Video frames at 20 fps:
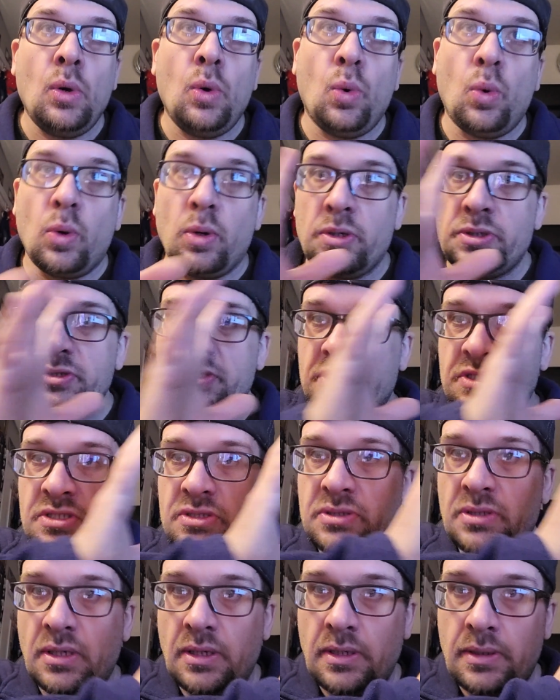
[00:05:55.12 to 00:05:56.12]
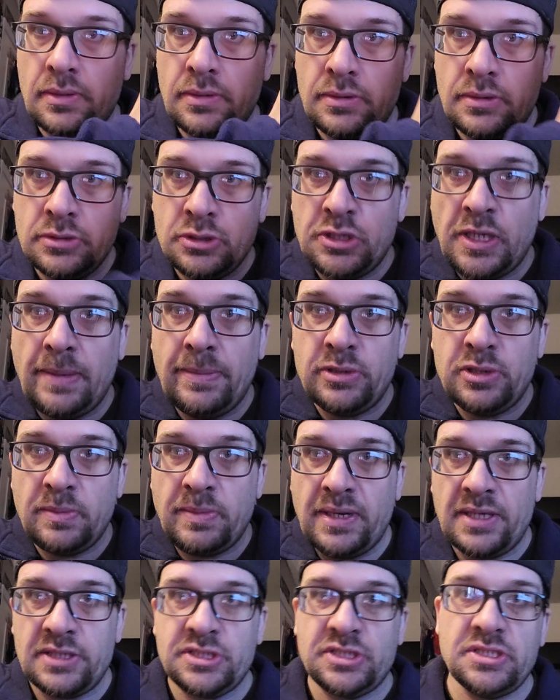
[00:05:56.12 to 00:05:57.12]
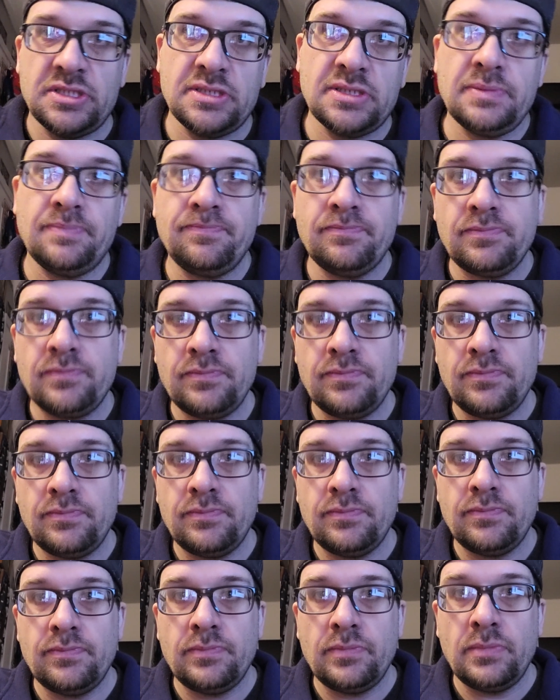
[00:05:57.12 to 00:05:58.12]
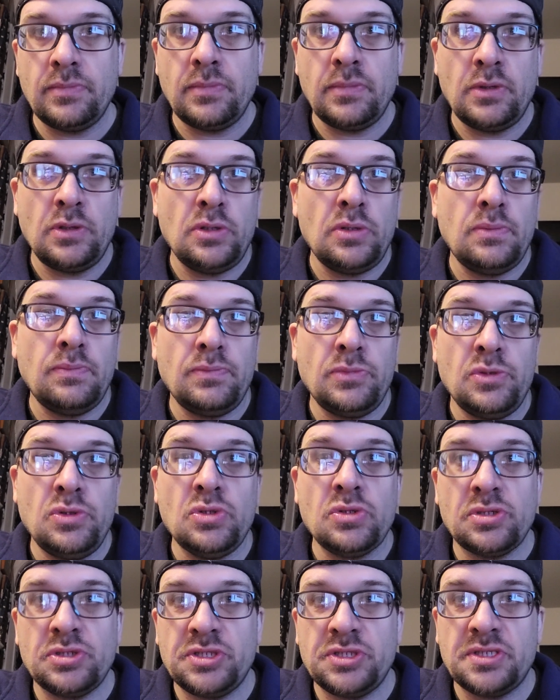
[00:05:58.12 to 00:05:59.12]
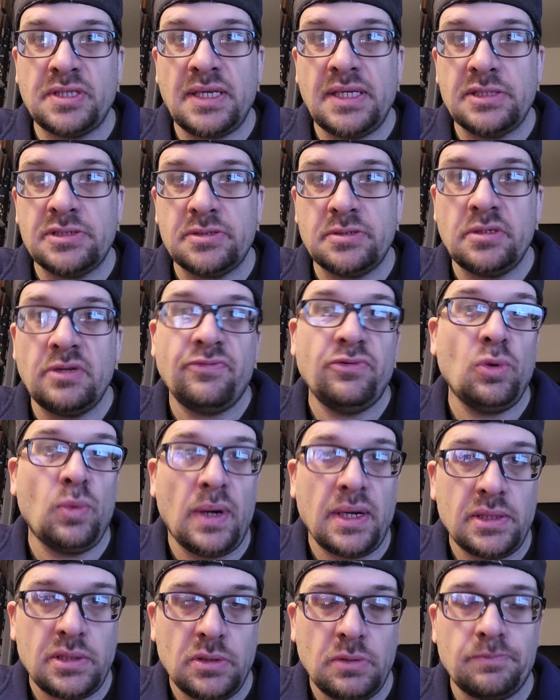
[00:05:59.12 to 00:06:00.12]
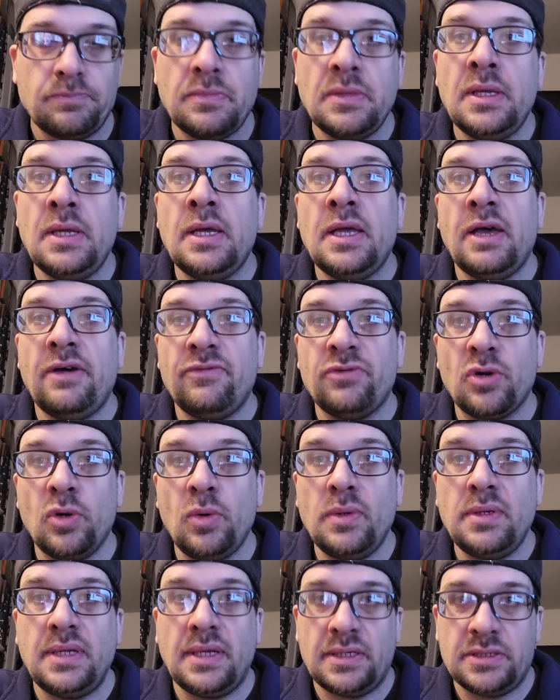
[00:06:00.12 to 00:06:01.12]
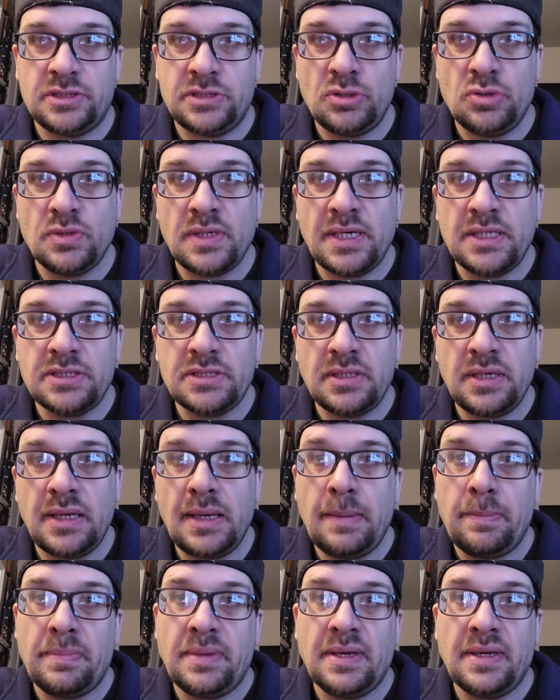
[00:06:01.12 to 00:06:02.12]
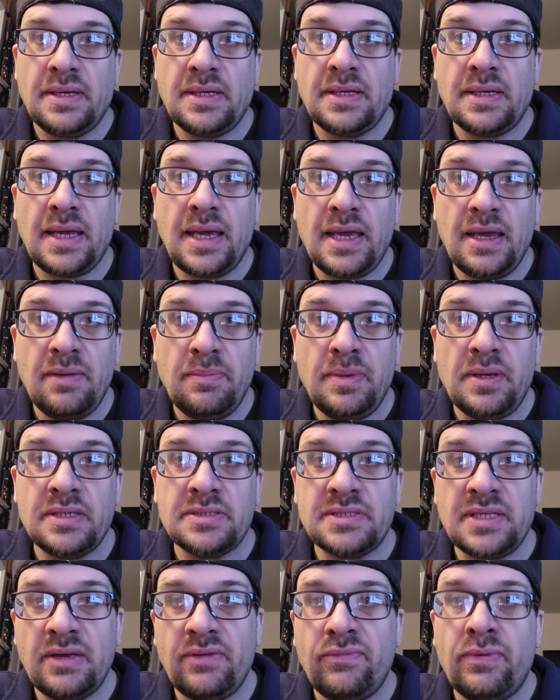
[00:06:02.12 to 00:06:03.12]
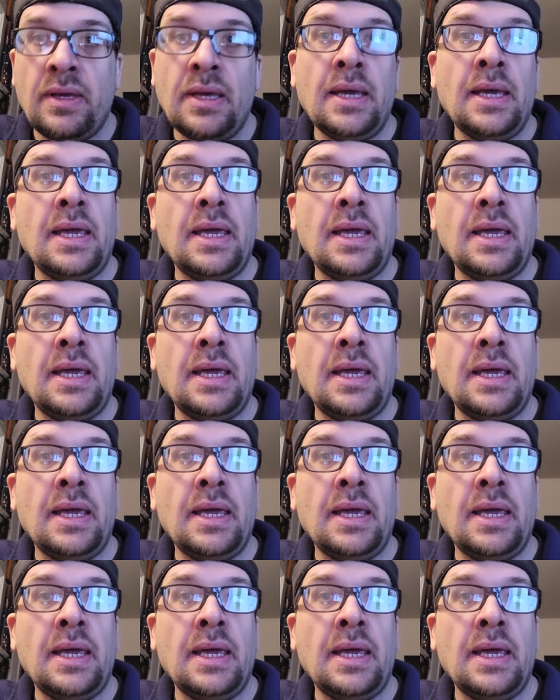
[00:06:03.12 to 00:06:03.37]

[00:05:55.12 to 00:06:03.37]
Or just the championship matches? You can just answer it if you want to. Have a good one. I'll see you guys tonight. Be safe.